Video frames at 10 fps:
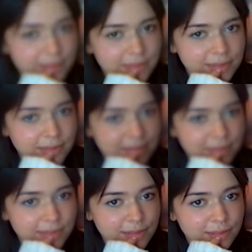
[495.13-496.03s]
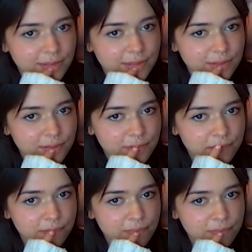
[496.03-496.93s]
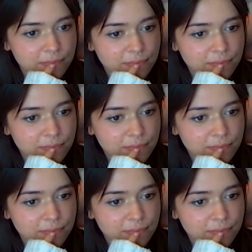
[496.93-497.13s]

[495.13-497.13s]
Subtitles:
No words are spoken by the person on screen.